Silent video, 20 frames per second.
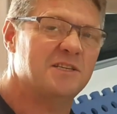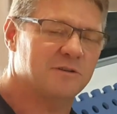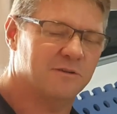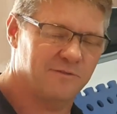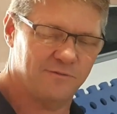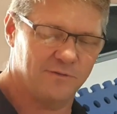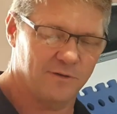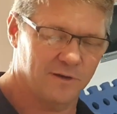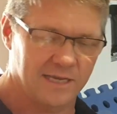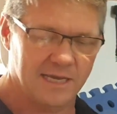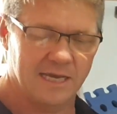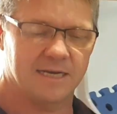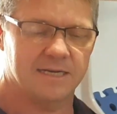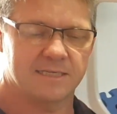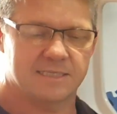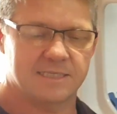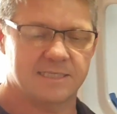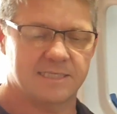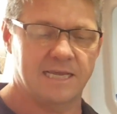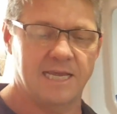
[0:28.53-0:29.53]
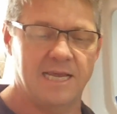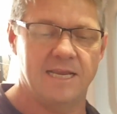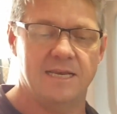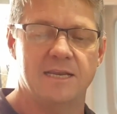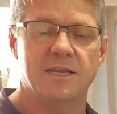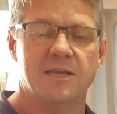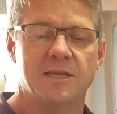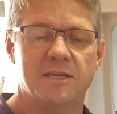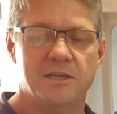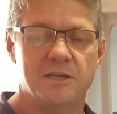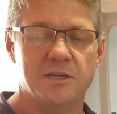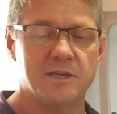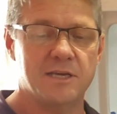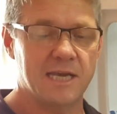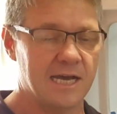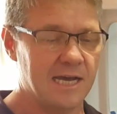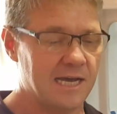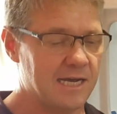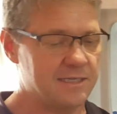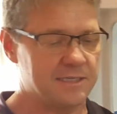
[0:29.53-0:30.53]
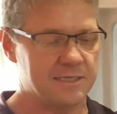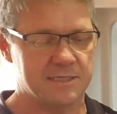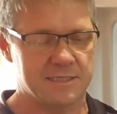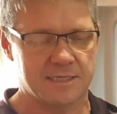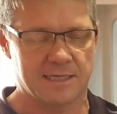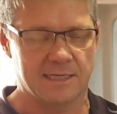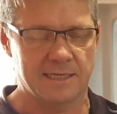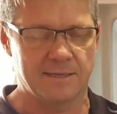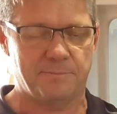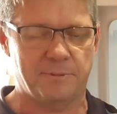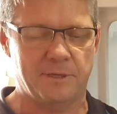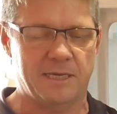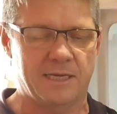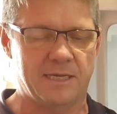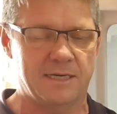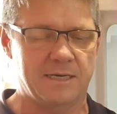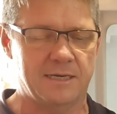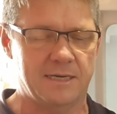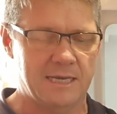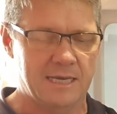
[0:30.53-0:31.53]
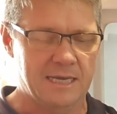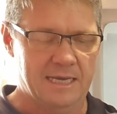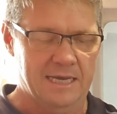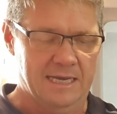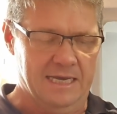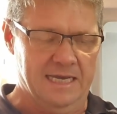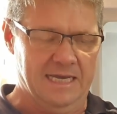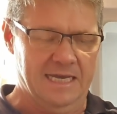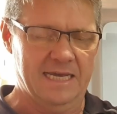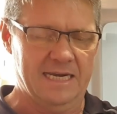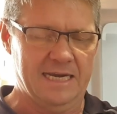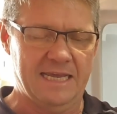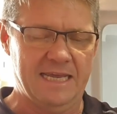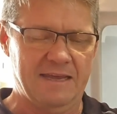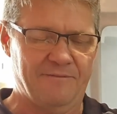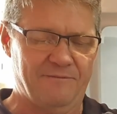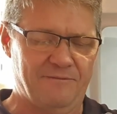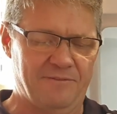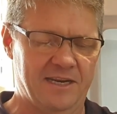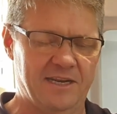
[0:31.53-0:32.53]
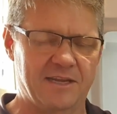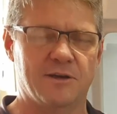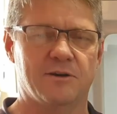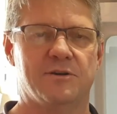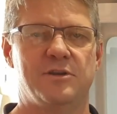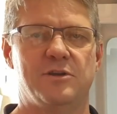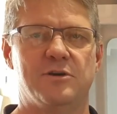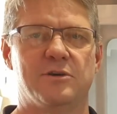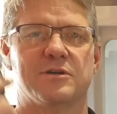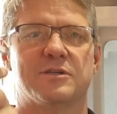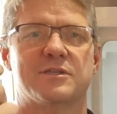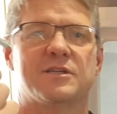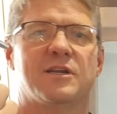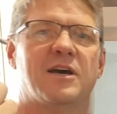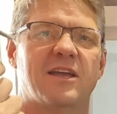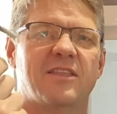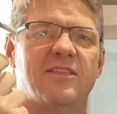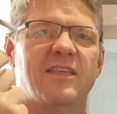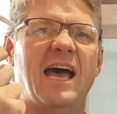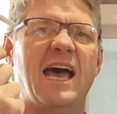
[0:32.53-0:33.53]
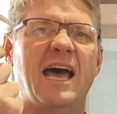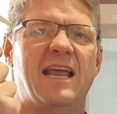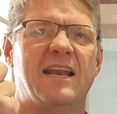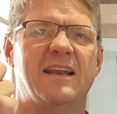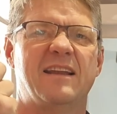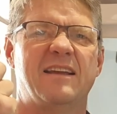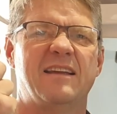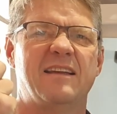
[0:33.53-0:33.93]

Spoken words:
you'll fully understand you can't just clip in an air fitting on yours like that.